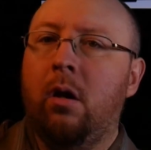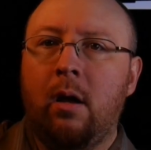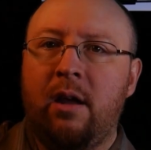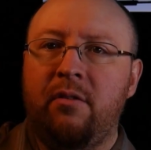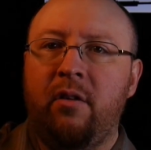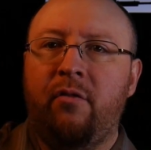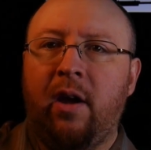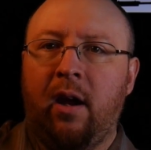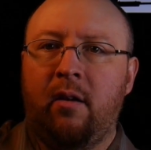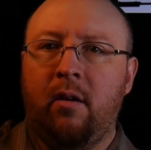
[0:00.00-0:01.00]
As an
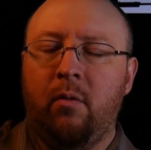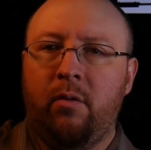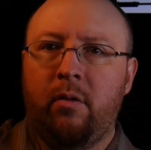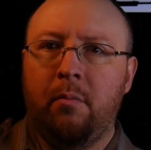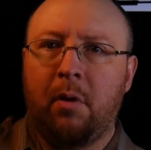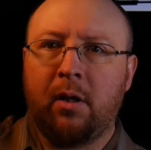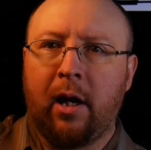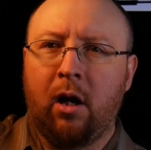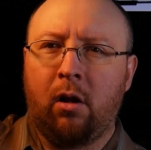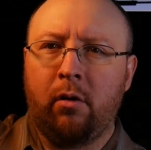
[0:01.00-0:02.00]
effect, it was
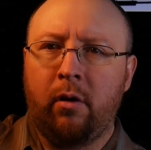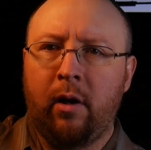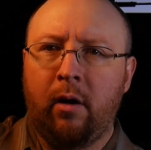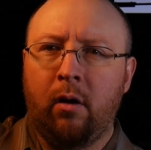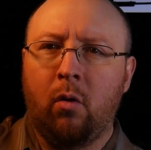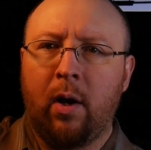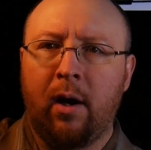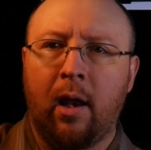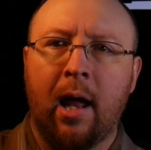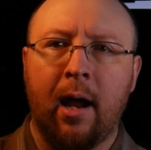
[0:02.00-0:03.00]
multicolored and quite
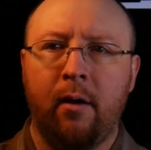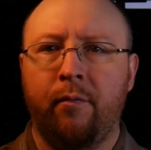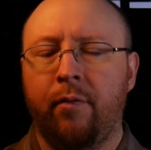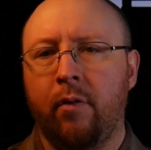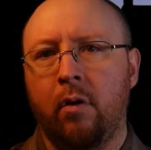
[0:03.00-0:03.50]
alive.